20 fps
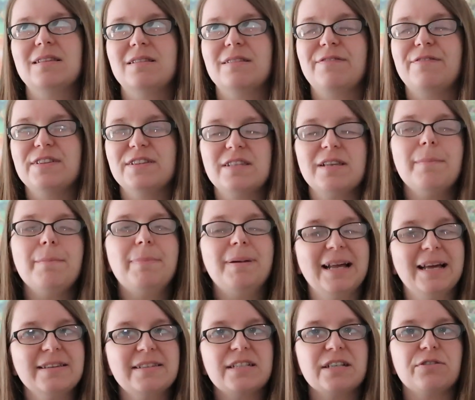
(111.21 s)
for some
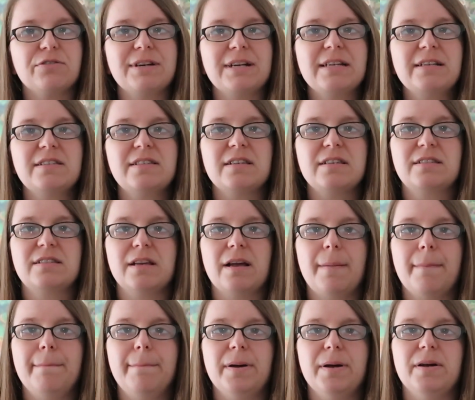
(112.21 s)
plastic rings
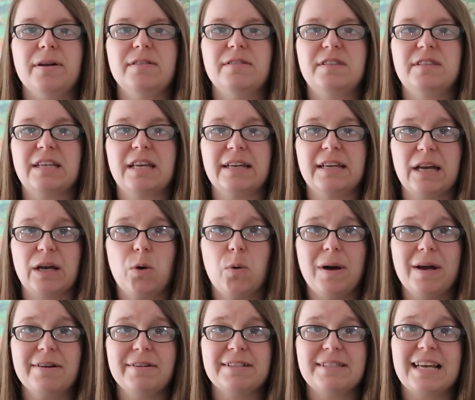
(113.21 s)
some birds can get
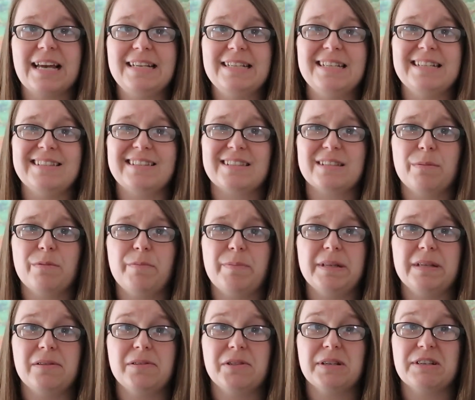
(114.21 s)
quite irritated and some have
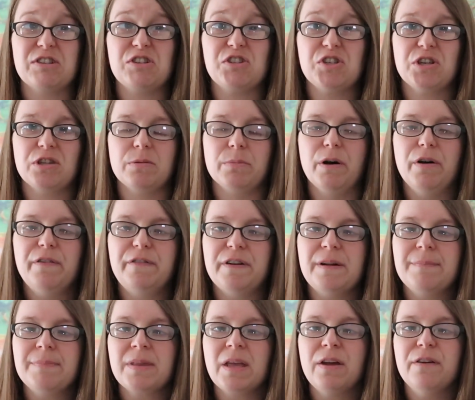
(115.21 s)
been known to actually chew them off.
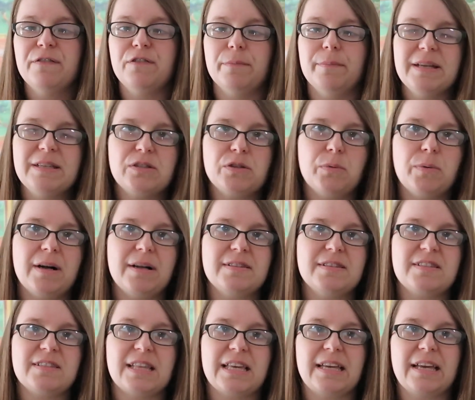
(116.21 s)
For metal
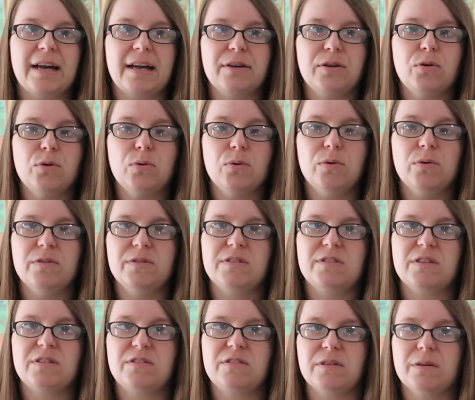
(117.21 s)
ones they can
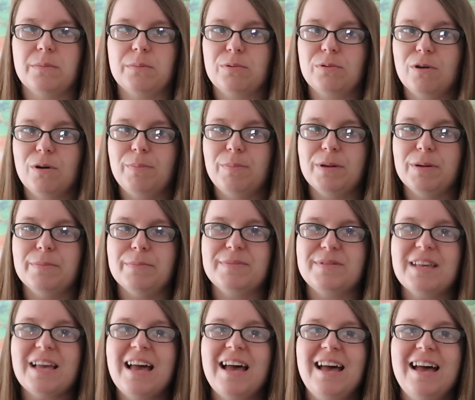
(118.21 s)
cause some problems,
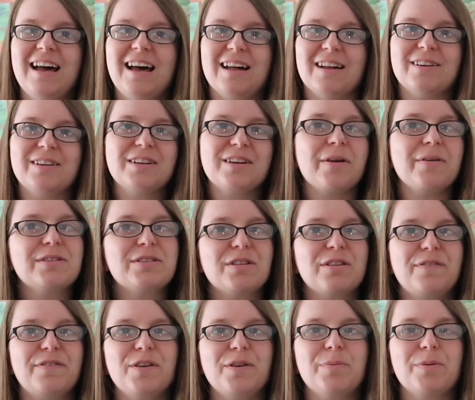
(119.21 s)
and I'm going to go into
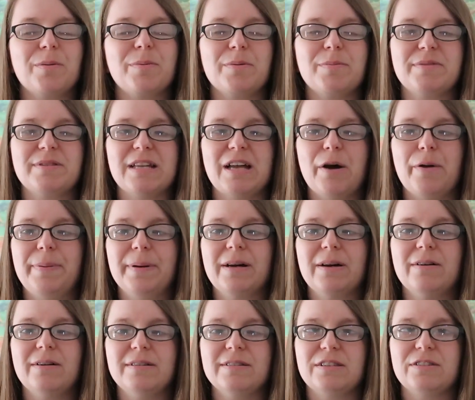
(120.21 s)
the few problems now
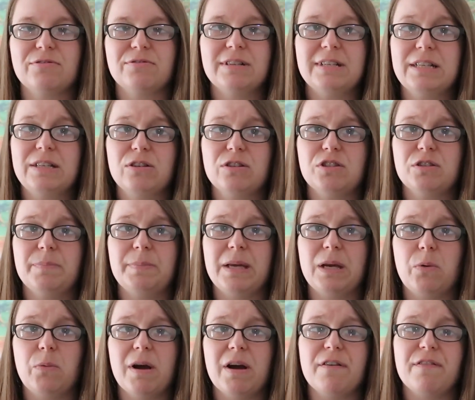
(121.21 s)
because it's really good to be
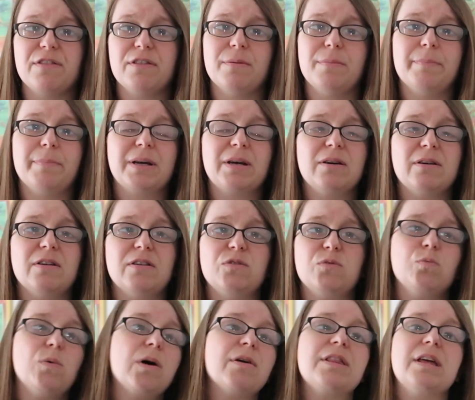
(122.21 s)
aware of them,
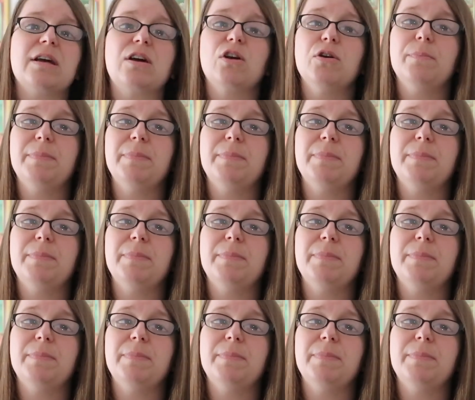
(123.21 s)
because while they could